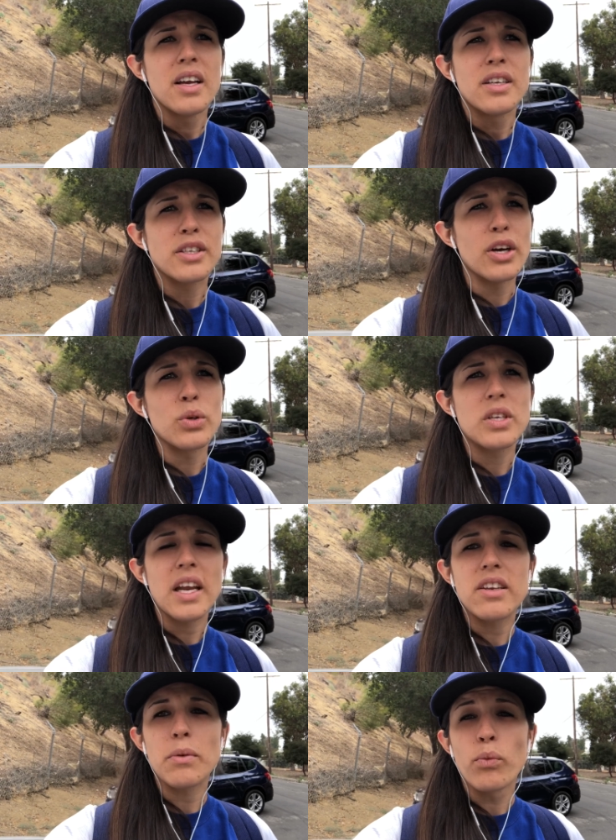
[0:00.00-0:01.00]
So
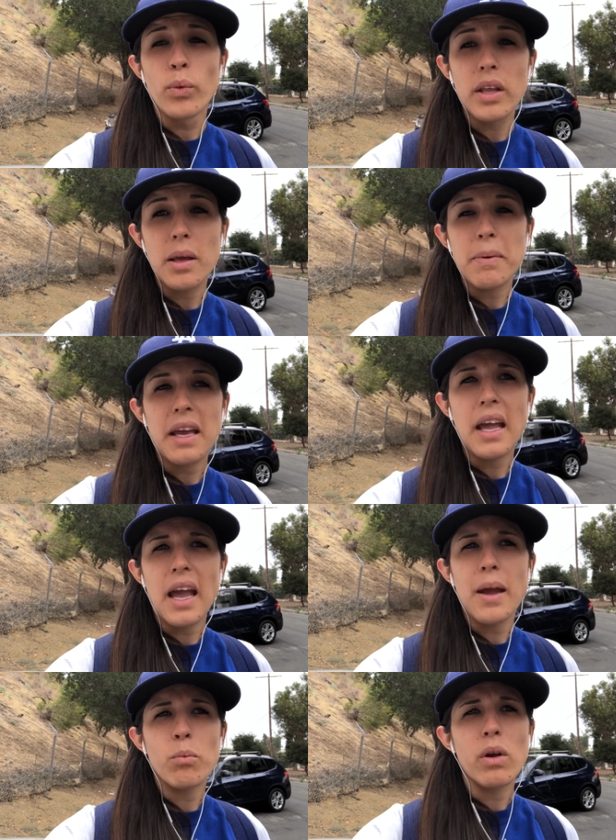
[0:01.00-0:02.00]
today's a really big
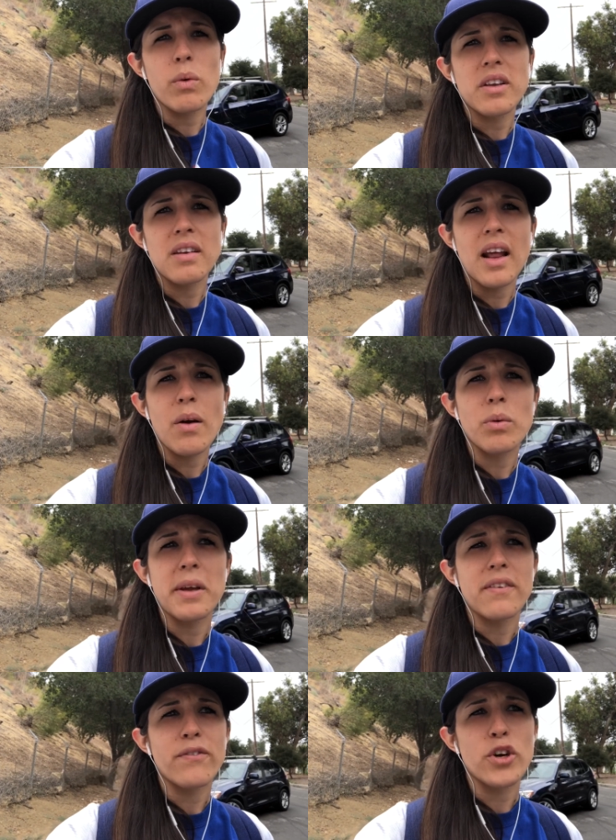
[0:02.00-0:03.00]
game. We win today, we'll
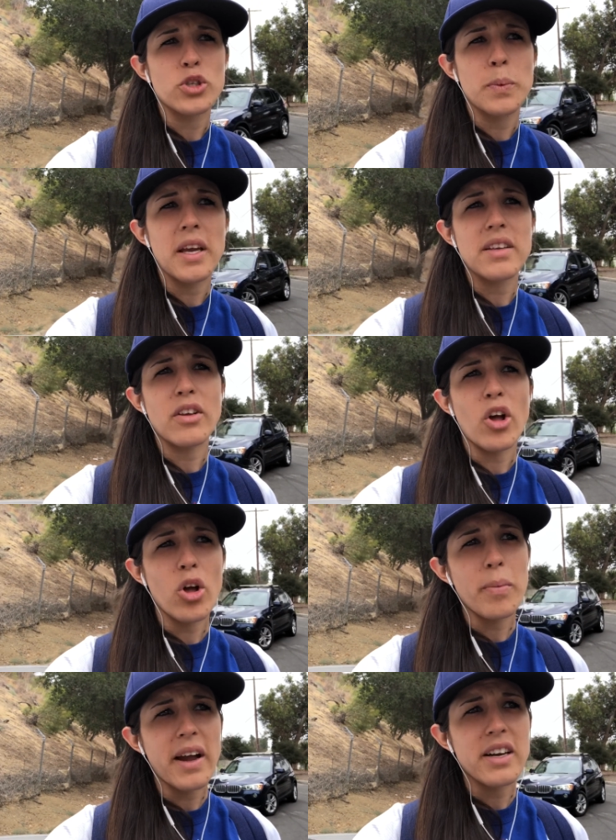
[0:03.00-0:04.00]
be in first place
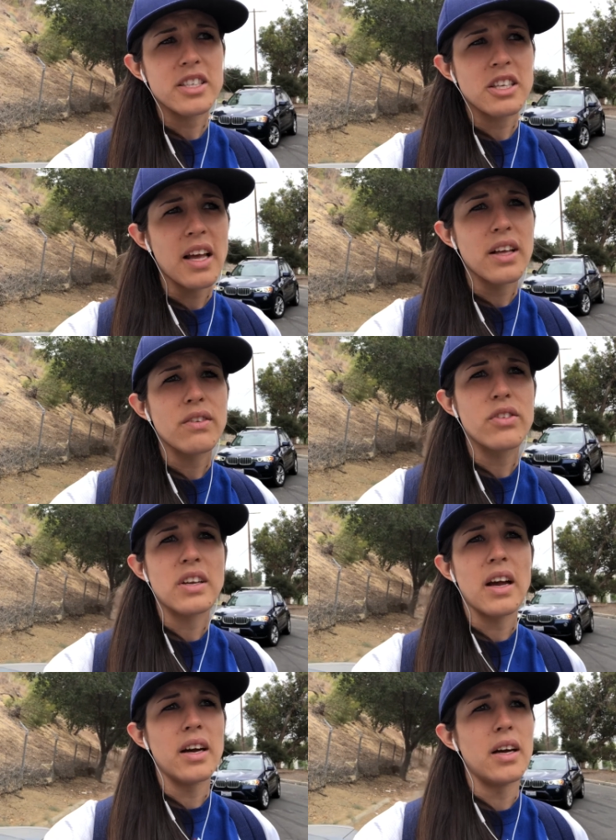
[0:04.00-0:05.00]
all by ourselves.
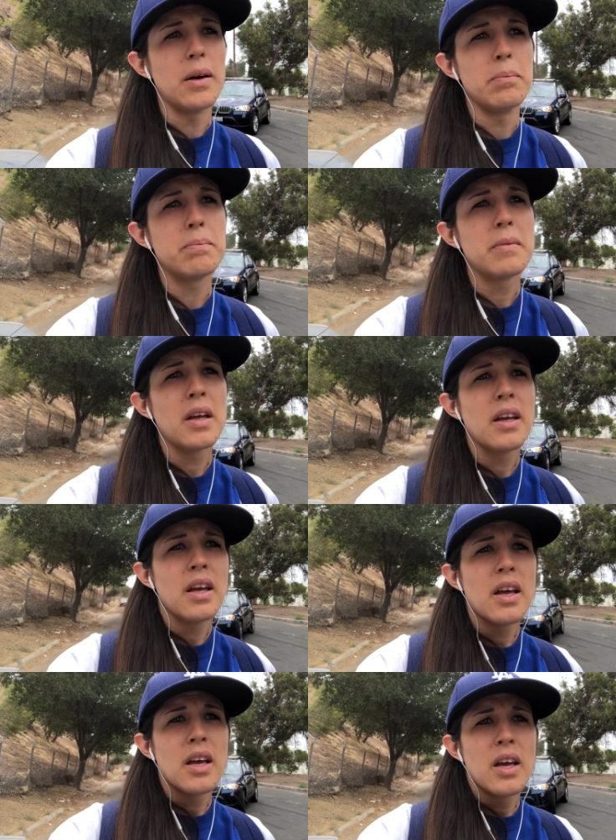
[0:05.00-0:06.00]
Um,
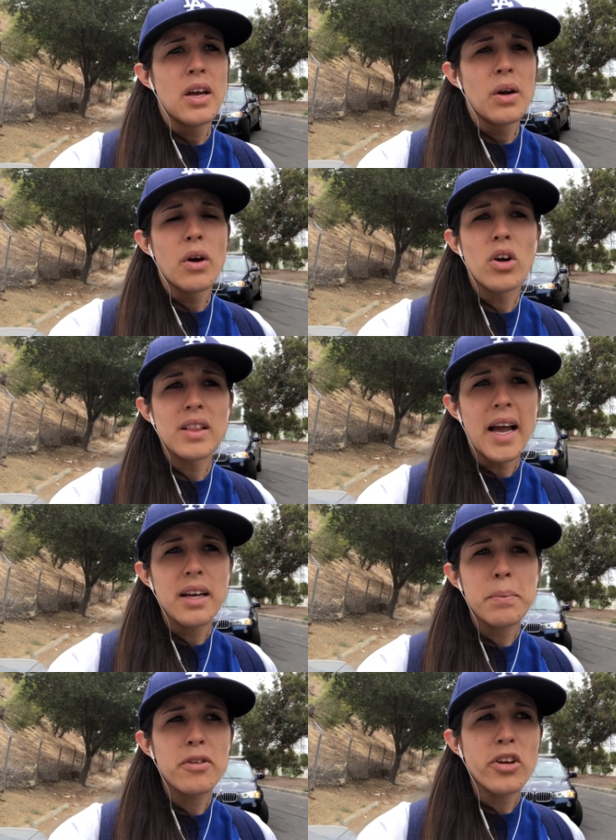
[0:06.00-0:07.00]

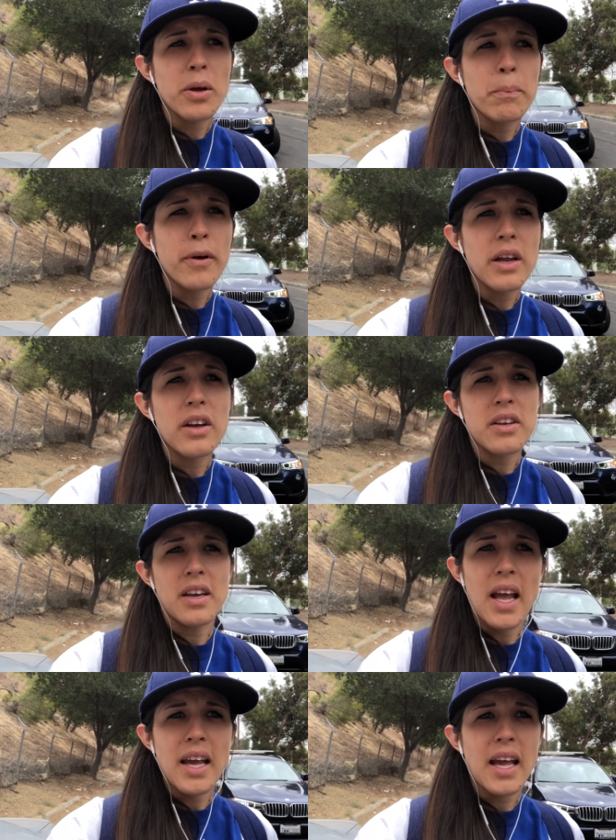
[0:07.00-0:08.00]
Lineup's looking pretty good
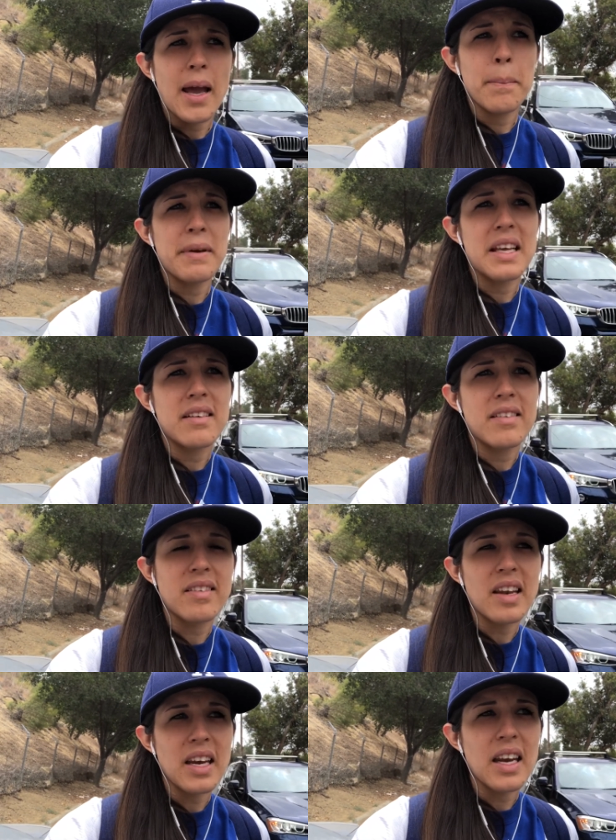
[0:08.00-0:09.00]
today. Kemp is
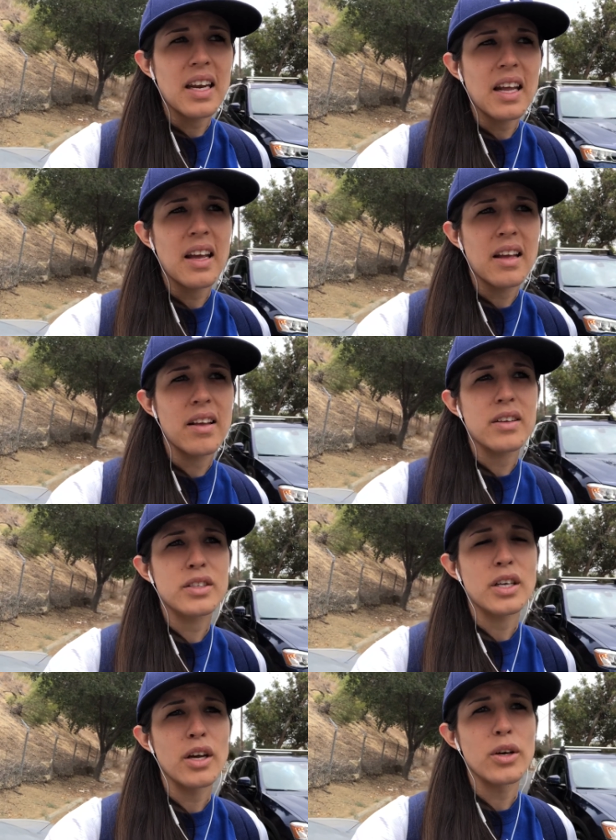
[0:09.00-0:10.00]
sitting.
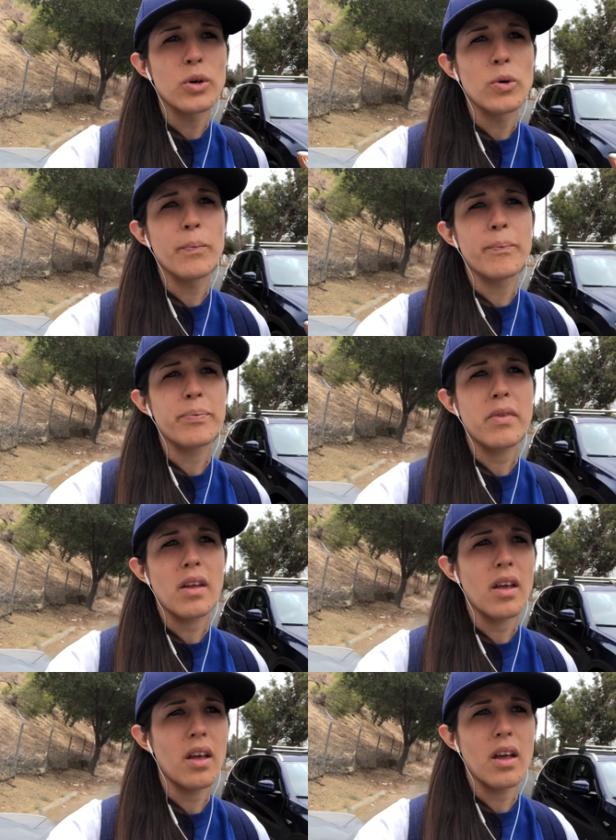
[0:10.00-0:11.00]
So
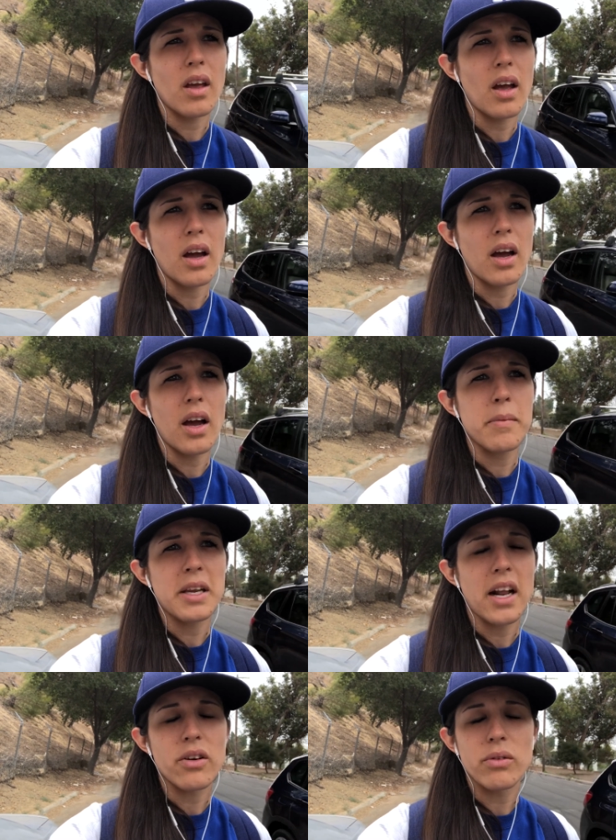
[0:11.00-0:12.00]
I
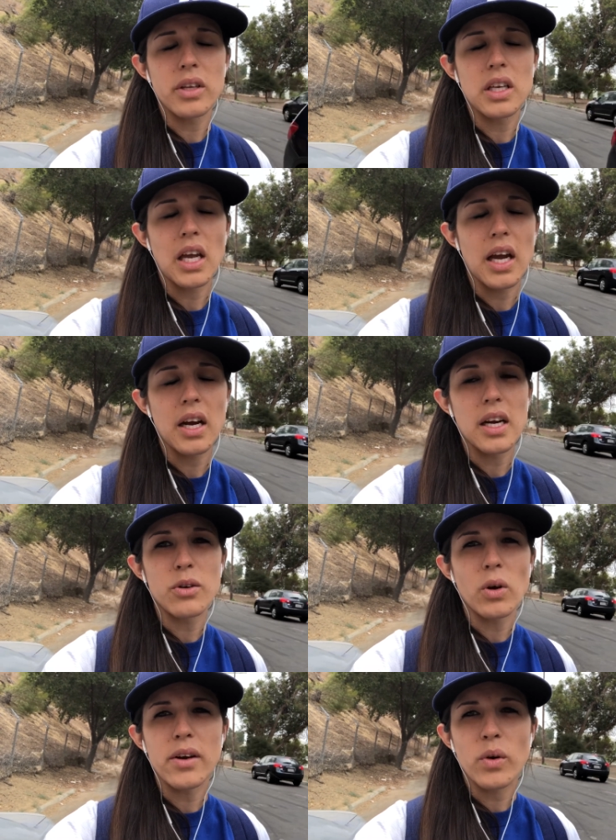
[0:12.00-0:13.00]
mean, I don't really care. I
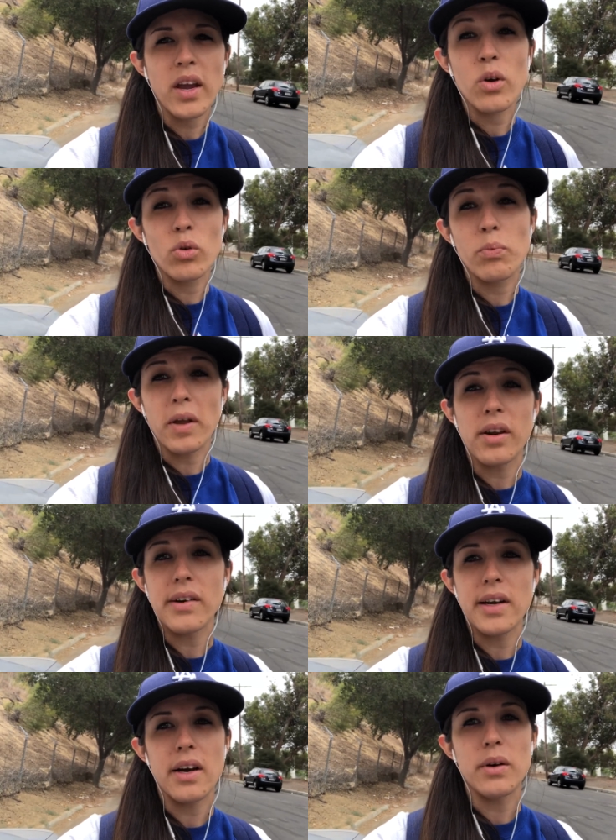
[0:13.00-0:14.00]
don't I don't care who's playing
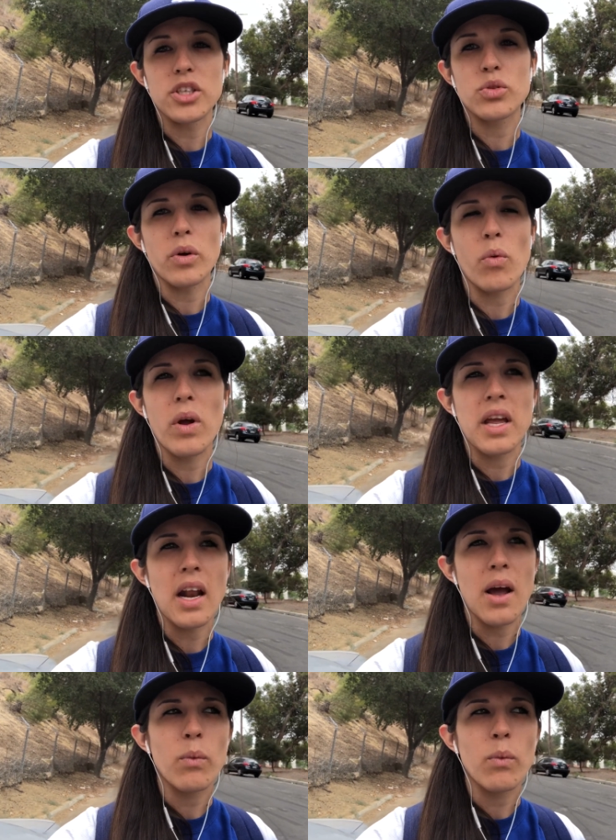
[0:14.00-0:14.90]
right now. I just want to win. I